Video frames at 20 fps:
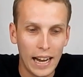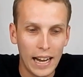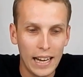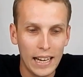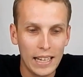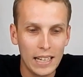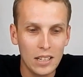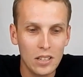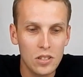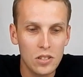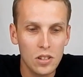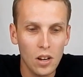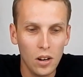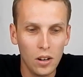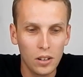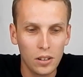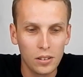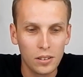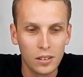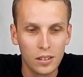Uh,
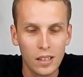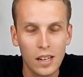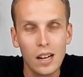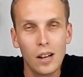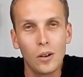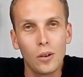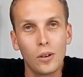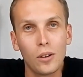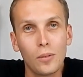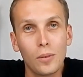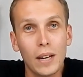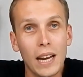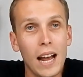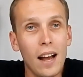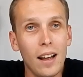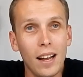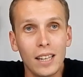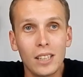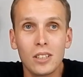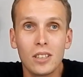so
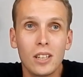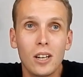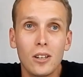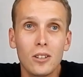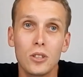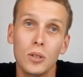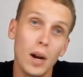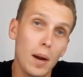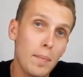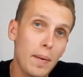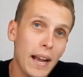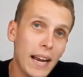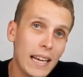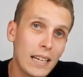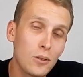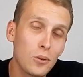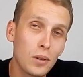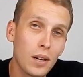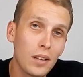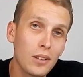we now actually go straight
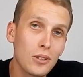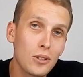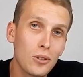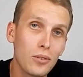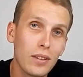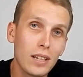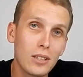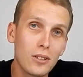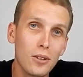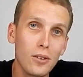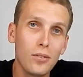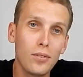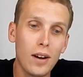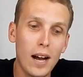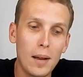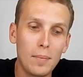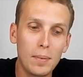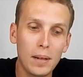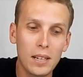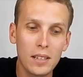back into another two v
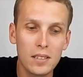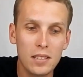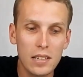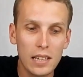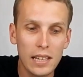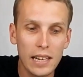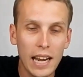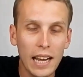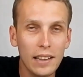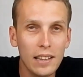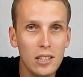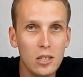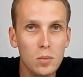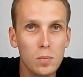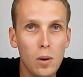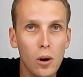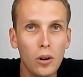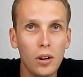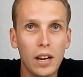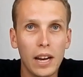two fight, because to get
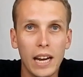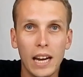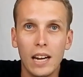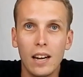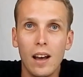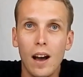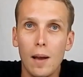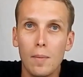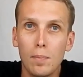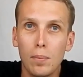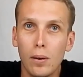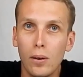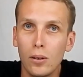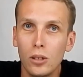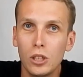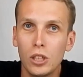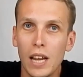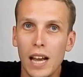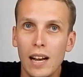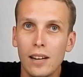this motor in, I
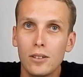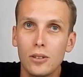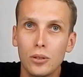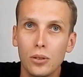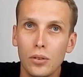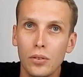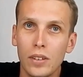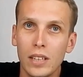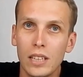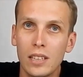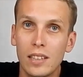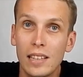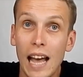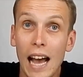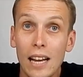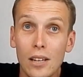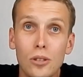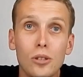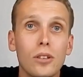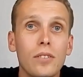pushed our two
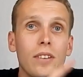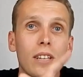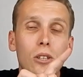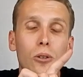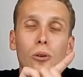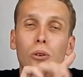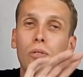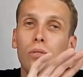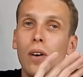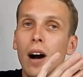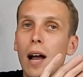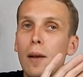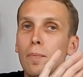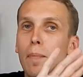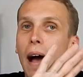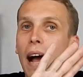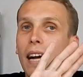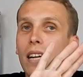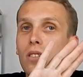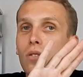v that two v two
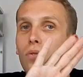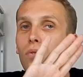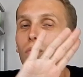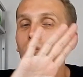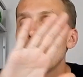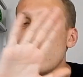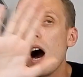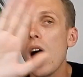fight back as